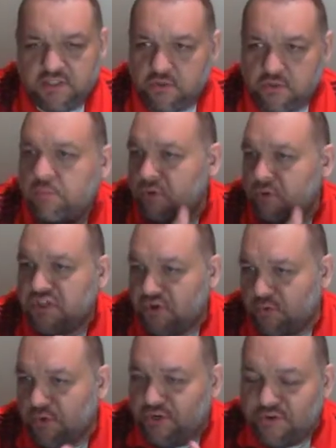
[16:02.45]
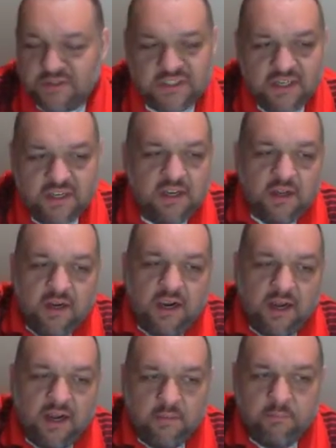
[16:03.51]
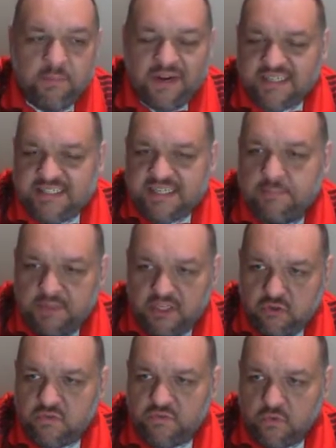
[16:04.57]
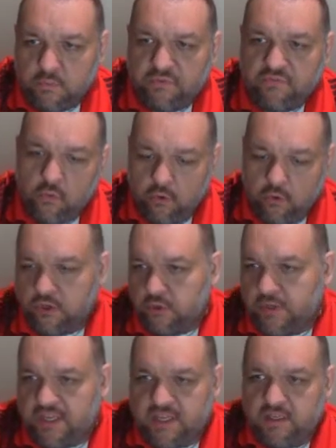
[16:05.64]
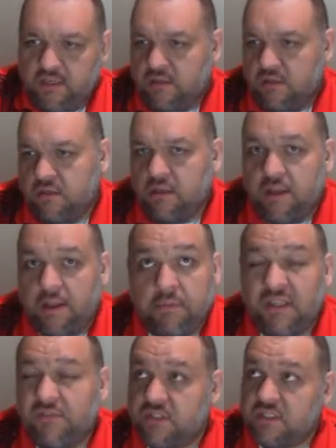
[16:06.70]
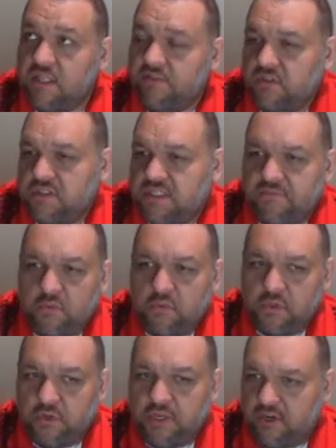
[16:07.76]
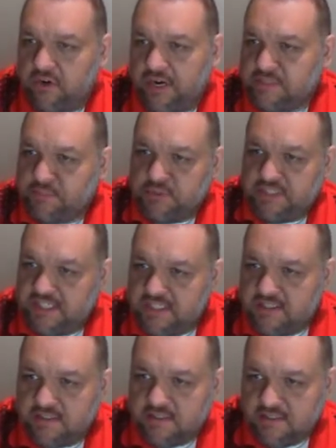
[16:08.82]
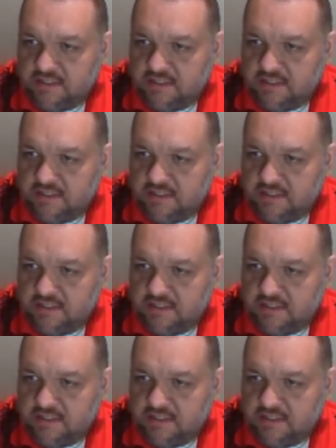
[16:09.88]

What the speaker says: So mostly your rogues. But I see it being useful before you hit, I believe it's level 7 when you get your expertise.